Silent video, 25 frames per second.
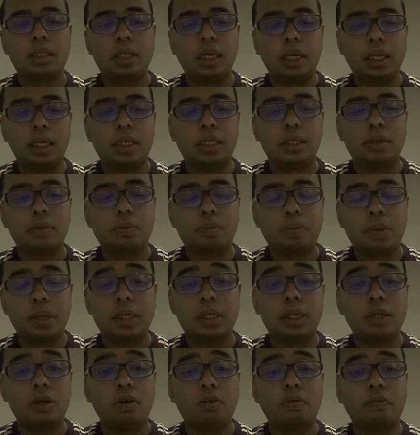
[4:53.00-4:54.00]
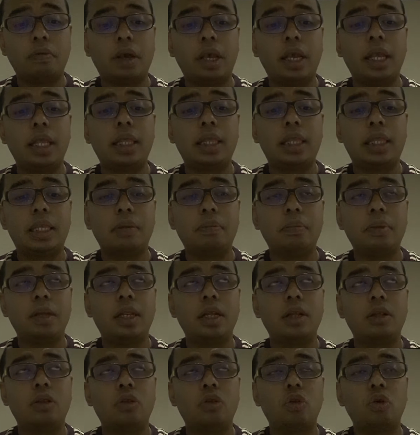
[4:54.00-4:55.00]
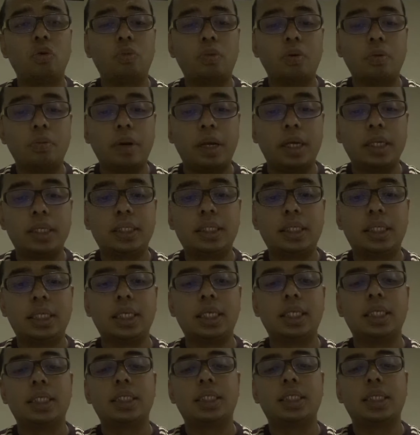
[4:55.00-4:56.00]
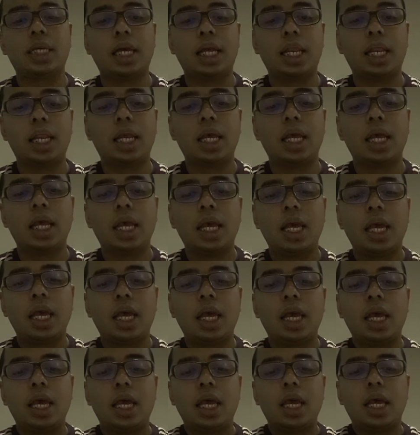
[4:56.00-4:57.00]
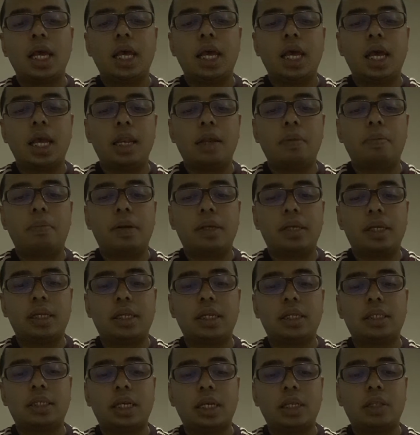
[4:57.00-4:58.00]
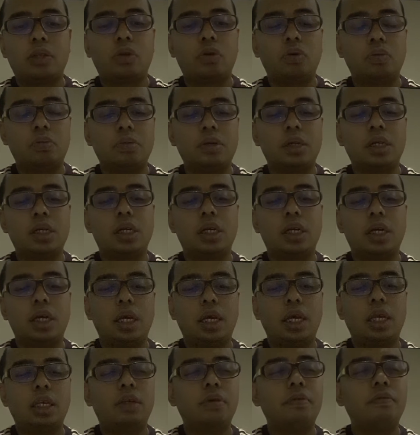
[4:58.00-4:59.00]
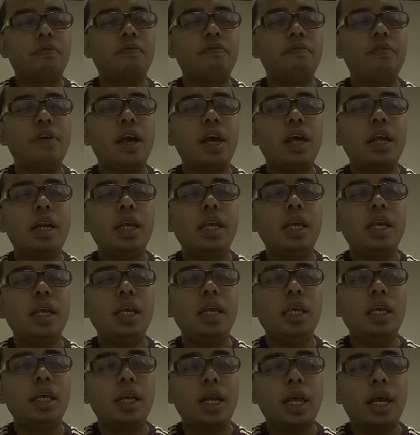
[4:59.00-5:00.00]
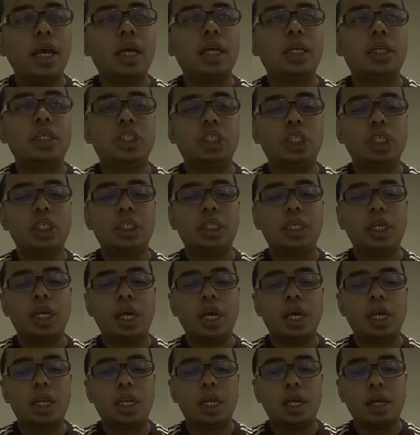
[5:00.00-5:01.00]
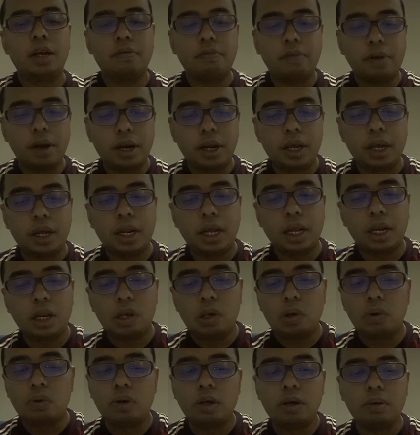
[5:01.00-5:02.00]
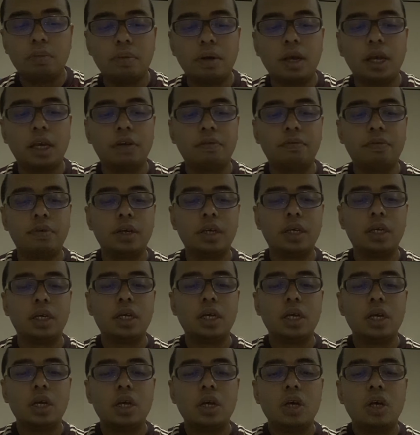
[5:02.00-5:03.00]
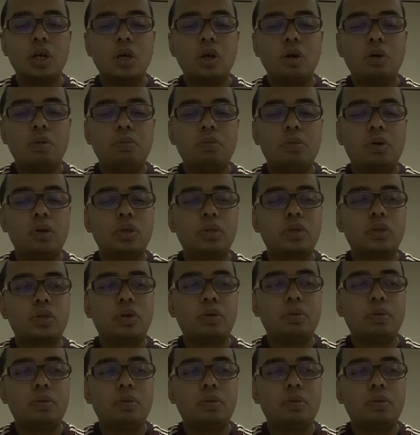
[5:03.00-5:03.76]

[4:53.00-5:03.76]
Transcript: is present of intermediate trophoblastic cell at the placenta site tumor. It's a very rare GTN variant and a unique behavior. Most